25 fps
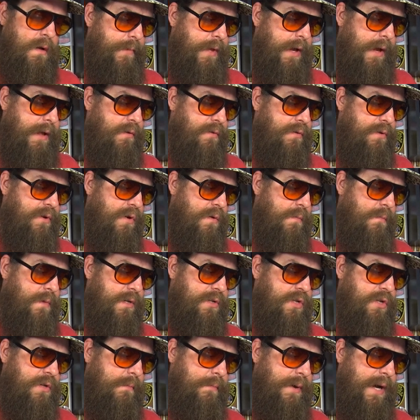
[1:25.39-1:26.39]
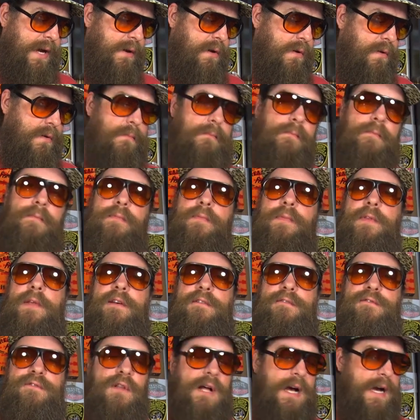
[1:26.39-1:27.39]
I don't know much about
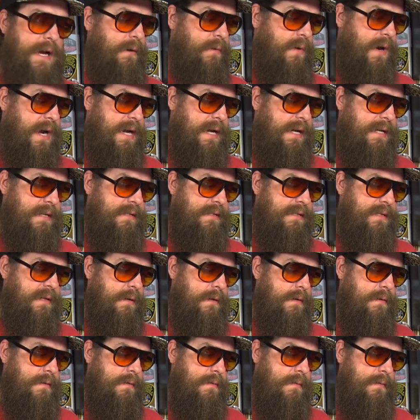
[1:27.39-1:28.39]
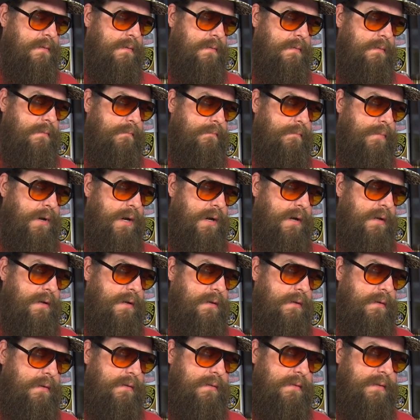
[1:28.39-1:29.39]
fly rods, but
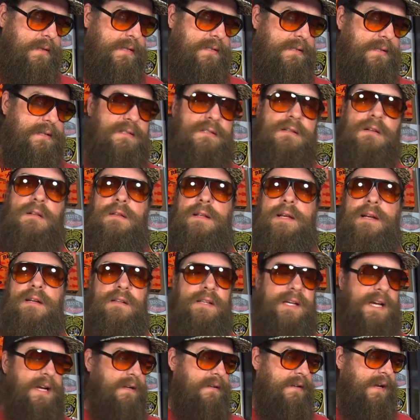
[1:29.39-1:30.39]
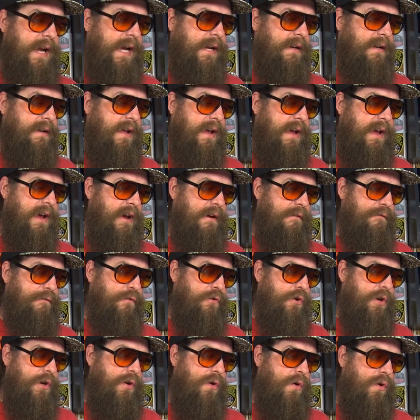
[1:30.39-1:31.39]
this is clearly an 8.5
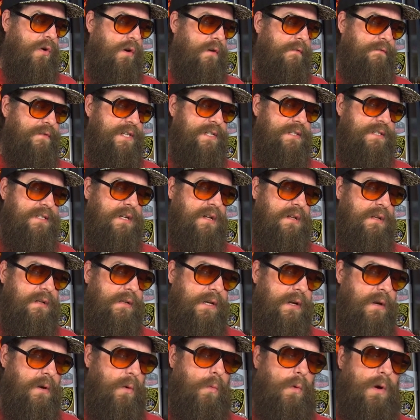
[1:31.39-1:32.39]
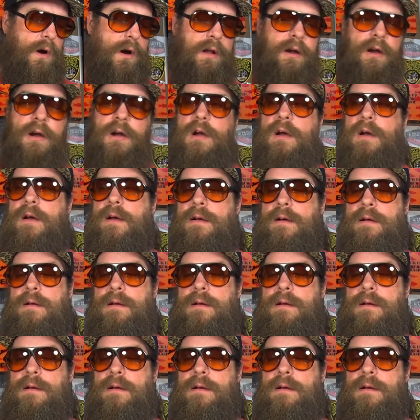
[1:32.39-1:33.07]
foot Orvis Clearwater.